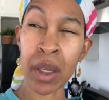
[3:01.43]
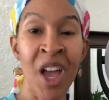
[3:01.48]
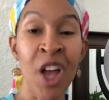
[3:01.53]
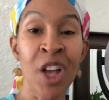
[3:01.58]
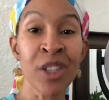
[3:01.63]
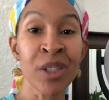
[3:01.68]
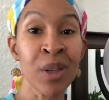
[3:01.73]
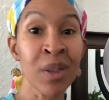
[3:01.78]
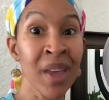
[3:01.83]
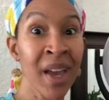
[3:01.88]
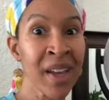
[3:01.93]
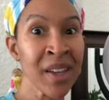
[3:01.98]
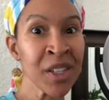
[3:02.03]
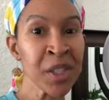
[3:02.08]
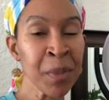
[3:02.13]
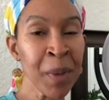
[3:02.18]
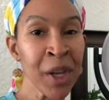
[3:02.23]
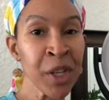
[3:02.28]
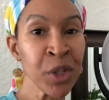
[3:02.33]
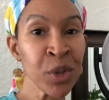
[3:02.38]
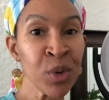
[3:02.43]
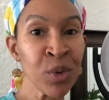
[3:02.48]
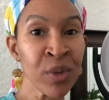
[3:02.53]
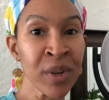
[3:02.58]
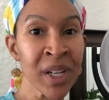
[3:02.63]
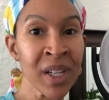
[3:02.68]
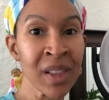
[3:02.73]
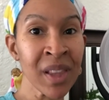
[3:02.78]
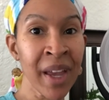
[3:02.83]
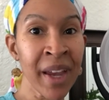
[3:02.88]
So that is my new
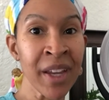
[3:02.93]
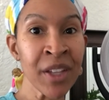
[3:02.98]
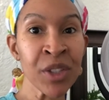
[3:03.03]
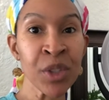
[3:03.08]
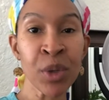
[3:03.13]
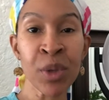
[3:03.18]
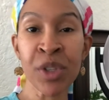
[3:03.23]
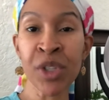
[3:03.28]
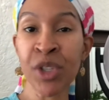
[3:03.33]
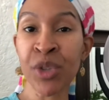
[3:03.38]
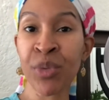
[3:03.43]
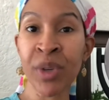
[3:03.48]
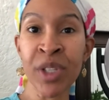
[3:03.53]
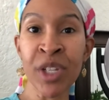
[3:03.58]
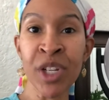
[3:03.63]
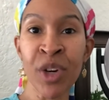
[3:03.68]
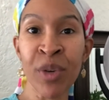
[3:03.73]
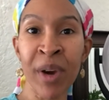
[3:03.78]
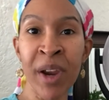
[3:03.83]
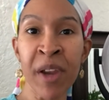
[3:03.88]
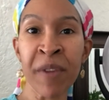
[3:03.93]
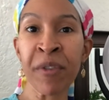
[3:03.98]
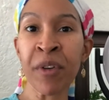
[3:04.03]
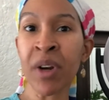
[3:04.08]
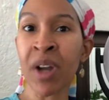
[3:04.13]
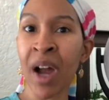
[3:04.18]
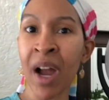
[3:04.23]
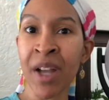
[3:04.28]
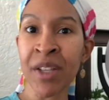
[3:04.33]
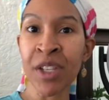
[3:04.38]
ring light. So this is really great for
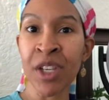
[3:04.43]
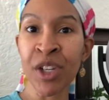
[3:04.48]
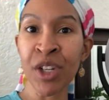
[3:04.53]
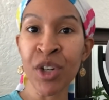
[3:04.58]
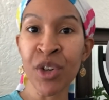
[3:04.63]
content